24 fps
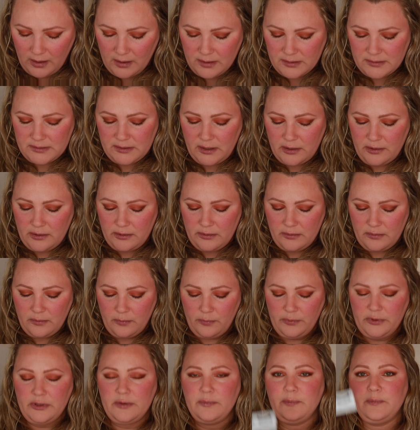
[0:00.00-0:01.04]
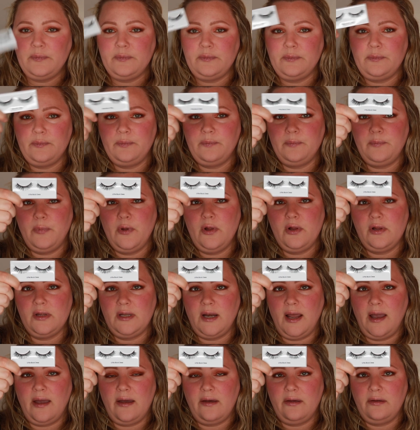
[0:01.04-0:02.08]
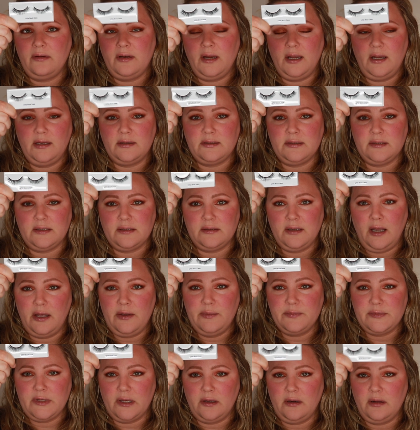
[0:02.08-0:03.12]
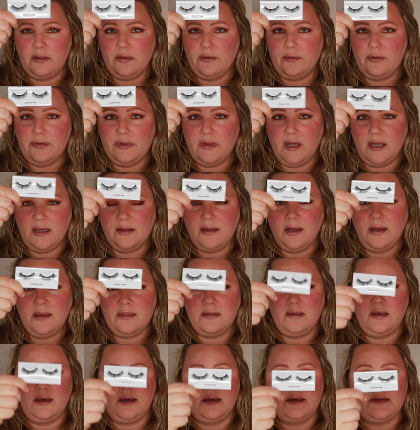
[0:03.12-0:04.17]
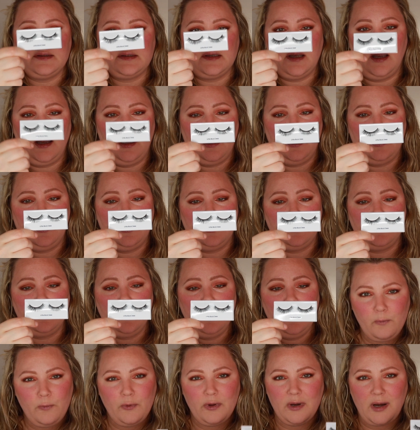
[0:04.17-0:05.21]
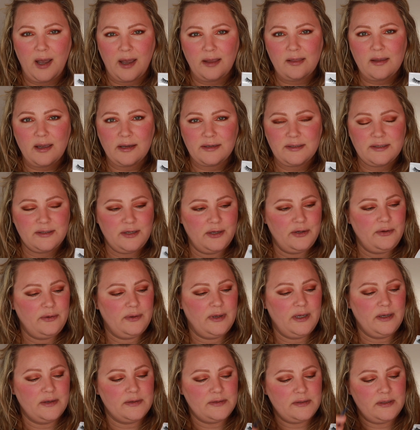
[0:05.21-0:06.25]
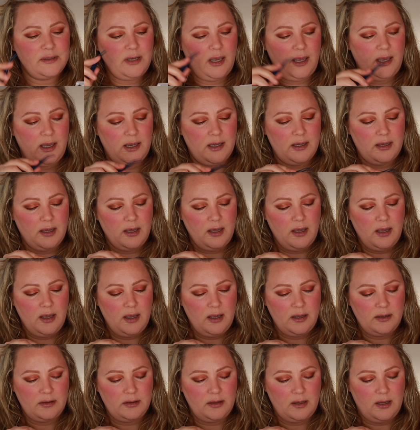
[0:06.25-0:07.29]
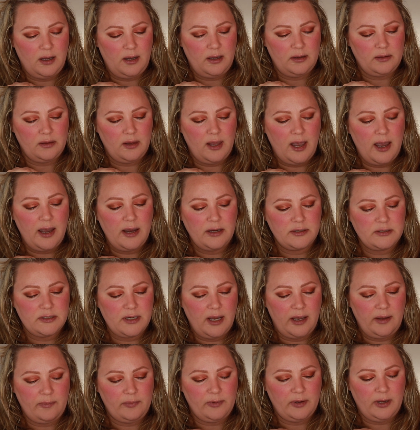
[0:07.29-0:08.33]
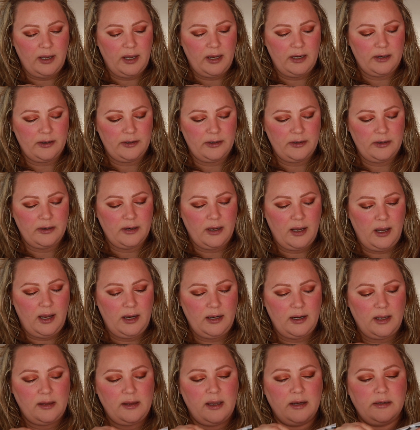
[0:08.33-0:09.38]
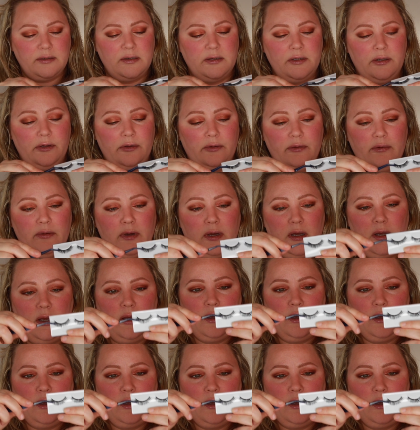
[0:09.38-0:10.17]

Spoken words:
So when you pull it out, it comes on a little thing like this, and what I like to do is take a lash applicator and I like to